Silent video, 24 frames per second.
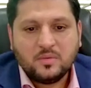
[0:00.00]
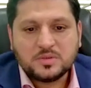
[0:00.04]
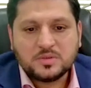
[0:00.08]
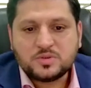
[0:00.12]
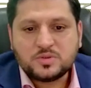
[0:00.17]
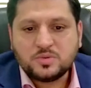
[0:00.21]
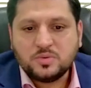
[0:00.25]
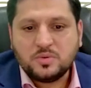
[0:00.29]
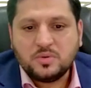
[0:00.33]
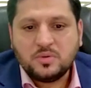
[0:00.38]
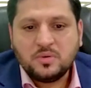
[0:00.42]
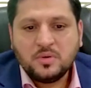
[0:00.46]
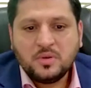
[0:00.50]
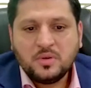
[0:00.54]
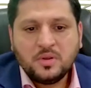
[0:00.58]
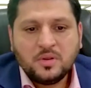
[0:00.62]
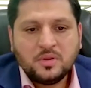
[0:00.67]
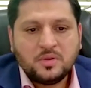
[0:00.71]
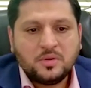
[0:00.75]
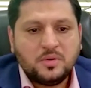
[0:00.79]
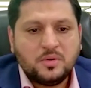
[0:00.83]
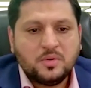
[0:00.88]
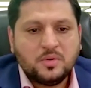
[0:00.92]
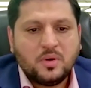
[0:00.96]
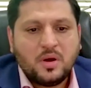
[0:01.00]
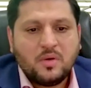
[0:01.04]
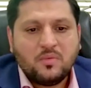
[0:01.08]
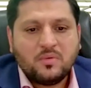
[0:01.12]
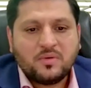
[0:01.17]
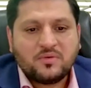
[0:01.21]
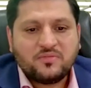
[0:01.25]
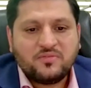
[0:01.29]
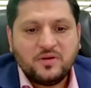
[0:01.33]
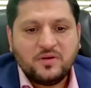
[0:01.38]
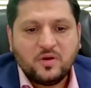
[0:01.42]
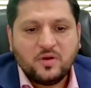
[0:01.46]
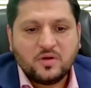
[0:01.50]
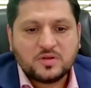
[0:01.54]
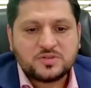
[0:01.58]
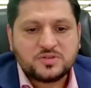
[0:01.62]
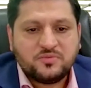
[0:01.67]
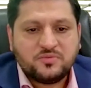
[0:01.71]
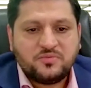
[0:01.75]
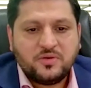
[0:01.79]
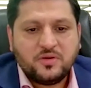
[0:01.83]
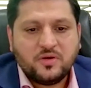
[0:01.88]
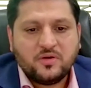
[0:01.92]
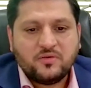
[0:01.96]
also our
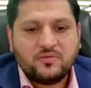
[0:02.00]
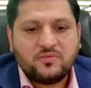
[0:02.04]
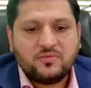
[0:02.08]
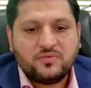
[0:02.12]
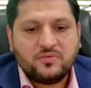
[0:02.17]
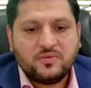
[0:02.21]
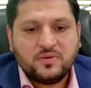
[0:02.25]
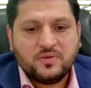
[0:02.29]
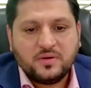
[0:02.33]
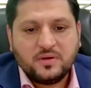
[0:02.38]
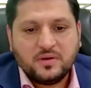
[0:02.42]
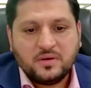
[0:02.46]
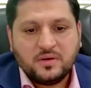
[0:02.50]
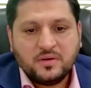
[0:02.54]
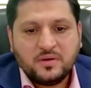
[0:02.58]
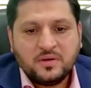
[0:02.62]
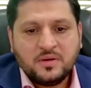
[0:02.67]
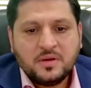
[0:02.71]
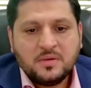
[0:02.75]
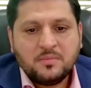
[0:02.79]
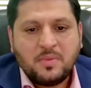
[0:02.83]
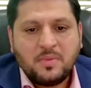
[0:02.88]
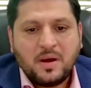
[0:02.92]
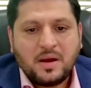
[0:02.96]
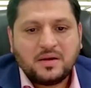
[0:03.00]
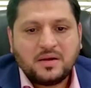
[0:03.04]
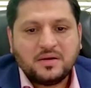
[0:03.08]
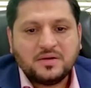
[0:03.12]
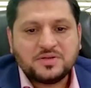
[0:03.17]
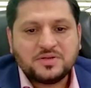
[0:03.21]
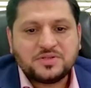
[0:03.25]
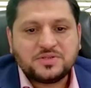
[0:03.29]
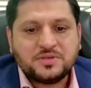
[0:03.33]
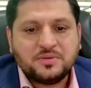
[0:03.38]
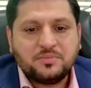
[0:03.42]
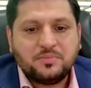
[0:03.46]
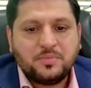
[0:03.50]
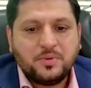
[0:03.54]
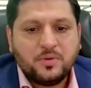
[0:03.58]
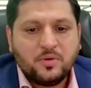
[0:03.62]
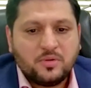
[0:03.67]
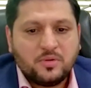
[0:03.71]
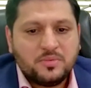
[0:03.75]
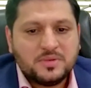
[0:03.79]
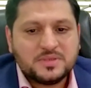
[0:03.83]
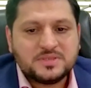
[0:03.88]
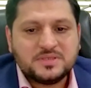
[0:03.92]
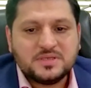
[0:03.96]
philosophy of partnership
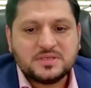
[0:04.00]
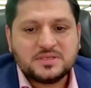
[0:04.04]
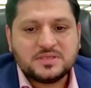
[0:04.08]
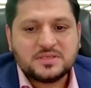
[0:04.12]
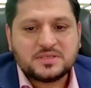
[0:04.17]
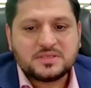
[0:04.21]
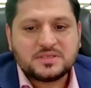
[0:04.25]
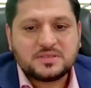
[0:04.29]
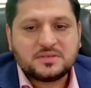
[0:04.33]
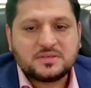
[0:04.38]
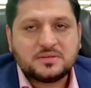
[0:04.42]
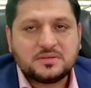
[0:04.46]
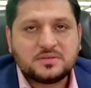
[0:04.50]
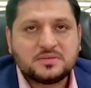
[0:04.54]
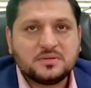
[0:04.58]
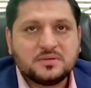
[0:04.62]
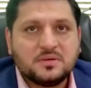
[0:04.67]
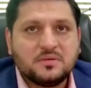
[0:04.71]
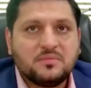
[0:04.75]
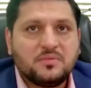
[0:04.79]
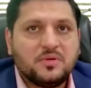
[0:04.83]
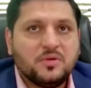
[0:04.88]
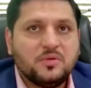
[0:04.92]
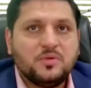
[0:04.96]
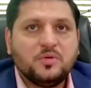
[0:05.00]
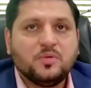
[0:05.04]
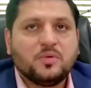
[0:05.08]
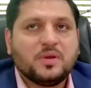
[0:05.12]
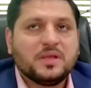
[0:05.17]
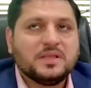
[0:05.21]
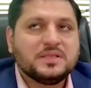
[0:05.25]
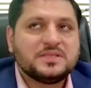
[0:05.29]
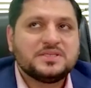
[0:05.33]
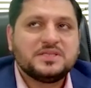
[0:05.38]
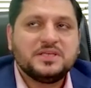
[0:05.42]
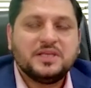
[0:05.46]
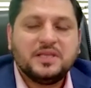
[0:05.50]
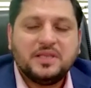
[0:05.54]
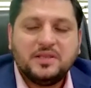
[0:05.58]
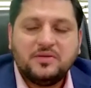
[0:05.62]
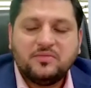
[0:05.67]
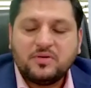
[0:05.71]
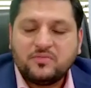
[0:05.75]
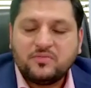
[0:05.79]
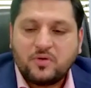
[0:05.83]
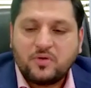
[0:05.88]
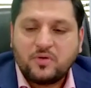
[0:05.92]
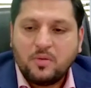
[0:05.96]
beyond business is, you can see
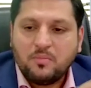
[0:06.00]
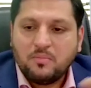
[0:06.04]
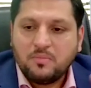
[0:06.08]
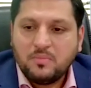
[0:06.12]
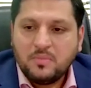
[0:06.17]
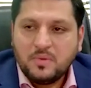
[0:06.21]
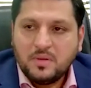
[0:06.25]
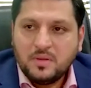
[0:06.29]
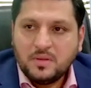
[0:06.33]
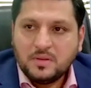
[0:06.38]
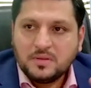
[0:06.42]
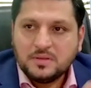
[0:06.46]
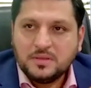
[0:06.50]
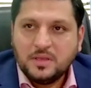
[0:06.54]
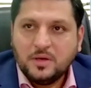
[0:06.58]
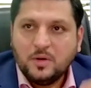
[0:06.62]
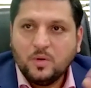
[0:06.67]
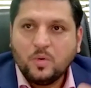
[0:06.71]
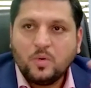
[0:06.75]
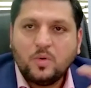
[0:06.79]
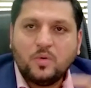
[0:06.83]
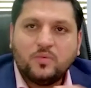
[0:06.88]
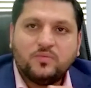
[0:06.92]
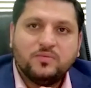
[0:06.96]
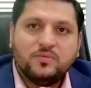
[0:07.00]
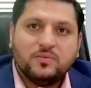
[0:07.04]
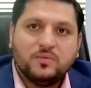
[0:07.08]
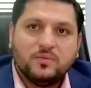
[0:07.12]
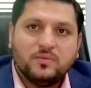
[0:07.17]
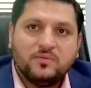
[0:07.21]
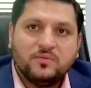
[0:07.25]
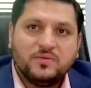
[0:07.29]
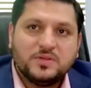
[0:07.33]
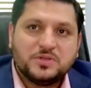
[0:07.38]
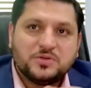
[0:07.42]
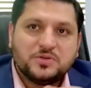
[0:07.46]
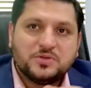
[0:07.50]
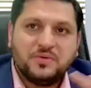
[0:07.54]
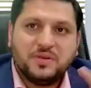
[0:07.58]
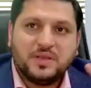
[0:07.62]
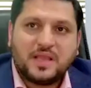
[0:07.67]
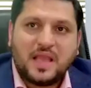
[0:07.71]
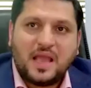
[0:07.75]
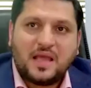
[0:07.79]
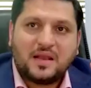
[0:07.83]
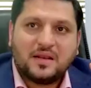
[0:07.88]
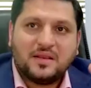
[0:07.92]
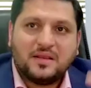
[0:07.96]
even from the logo which we
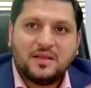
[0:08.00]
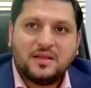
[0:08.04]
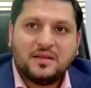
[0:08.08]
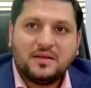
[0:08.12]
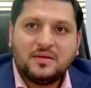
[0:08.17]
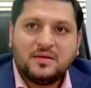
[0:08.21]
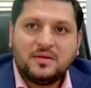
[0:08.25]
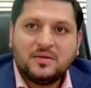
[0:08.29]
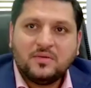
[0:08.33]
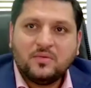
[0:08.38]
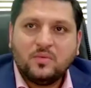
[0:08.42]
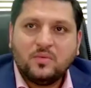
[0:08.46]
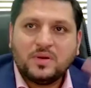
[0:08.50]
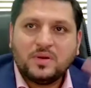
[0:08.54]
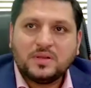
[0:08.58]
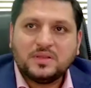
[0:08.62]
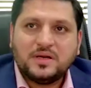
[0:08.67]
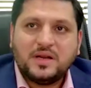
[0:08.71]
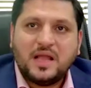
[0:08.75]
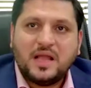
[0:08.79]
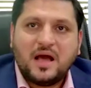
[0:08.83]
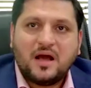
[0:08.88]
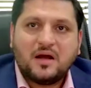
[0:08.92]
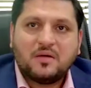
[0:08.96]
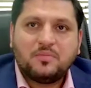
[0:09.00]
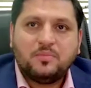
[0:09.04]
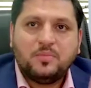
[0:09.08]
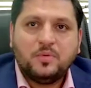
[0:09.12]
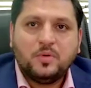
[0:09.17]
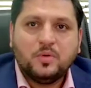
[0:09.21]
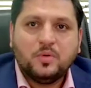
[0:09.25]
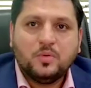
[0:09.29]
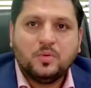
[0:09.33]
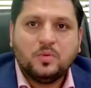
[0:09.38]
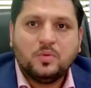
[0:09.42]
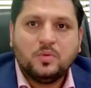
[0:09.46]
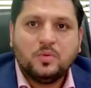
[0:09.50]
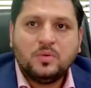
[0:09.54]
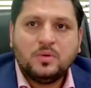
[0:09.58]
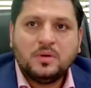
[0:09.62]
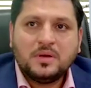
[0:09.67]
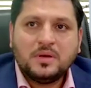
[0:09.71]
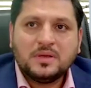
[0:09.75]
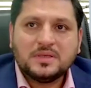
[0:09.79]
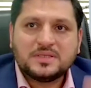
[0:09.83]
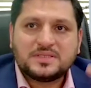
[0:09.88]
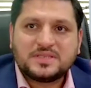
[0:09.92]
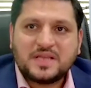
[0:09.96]
carry, where the dark blue
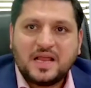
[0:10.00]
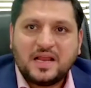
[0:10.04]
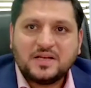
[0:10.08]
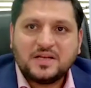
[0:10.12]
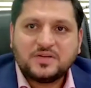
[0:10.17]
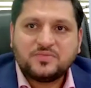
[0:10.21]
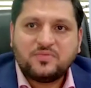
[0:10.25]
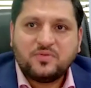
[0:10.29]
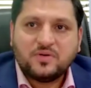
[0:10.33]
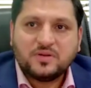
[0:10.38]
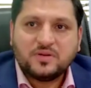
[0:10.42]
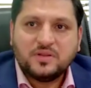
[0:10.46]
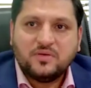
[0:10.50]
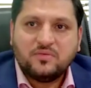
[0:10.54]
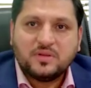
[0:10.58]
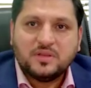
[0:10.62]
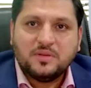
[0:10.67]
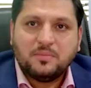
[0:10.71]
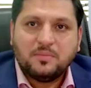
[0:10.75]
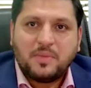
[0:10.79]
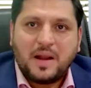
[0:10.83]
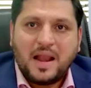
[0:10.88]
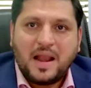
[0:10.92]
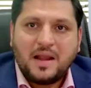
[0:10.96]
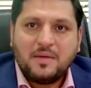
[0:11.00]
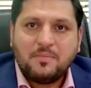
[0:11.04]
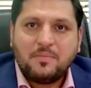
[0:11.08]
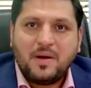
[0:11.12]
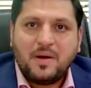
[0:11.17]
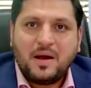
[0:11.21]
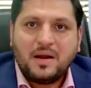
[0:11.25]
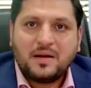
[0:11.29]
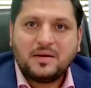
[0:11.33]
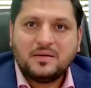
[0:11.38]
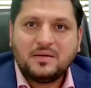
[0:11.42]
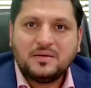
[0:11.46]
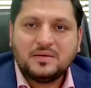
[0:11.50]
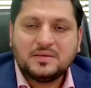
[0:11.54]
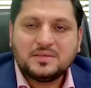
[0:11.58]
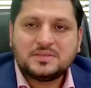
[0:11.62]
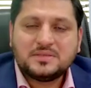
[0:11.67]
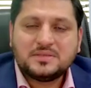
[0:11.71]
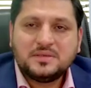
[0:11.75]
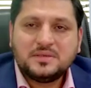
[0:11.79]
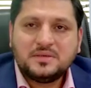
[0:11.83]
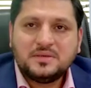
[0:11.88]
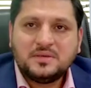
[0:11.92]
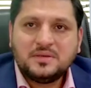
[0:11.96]
stands for the brand
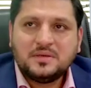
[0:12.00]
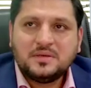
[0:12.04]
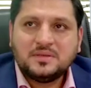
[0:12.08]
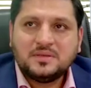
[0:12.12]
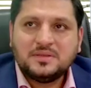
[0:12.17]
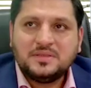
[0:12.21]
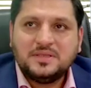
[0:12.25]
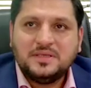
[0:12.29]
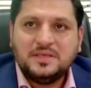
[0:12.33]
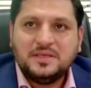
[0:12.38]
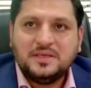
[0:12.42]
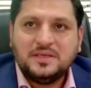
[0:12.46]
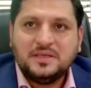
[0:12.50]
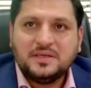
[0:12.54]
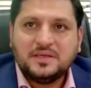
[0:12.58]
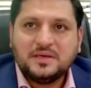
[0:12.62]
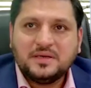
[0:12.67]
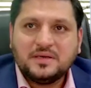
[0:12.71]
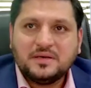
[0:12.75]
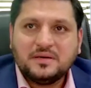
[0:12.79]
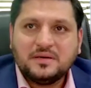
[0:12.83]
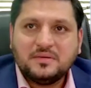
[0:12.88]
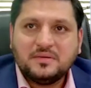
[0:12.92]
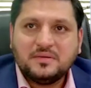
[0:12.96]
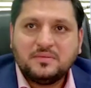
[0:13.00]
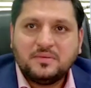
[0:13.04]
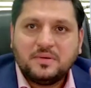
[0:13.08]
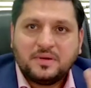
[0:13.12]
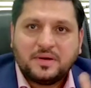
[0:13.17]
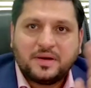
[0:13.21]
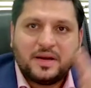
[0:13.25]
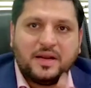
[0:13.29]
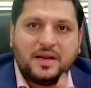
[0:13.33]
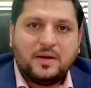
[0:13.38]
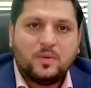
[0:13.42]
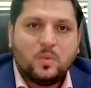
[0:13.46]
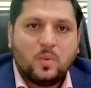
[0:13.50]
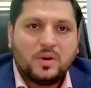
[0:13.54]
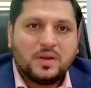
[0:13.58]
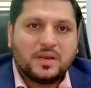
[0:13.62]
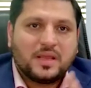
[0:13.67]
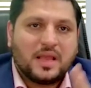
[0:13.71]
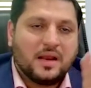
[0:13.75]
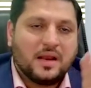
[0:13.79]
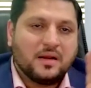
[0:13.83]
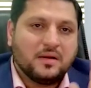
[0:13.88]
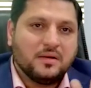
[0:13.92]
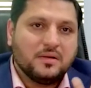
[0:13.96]
partners, the red one
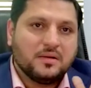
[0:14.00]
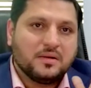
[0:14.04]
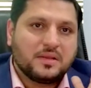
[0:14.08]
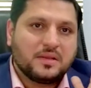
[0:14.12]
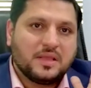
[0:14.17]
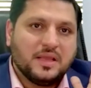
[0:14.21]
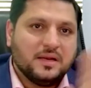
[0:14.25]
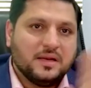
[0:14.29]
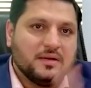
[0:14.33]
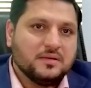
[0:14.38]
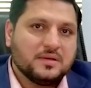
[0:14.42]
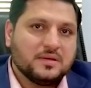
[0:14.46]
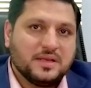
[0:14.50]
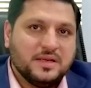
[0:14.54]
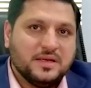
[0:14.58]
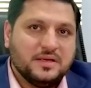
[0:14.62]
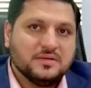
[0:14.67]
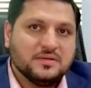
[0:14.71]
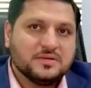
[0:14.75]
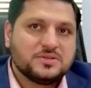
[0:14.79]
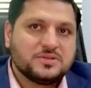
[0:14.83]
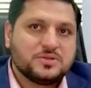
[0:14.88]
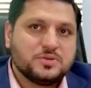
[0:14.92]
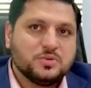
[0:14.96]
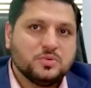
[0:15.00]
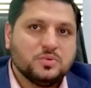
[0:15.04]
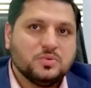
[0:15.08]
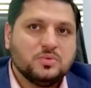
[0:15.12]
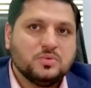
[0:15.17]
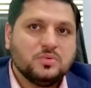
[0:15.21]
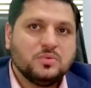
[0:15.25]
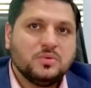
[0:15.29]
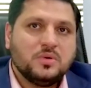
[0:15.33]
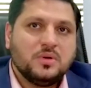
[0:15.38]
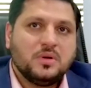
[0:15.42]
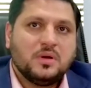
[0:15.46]
caters to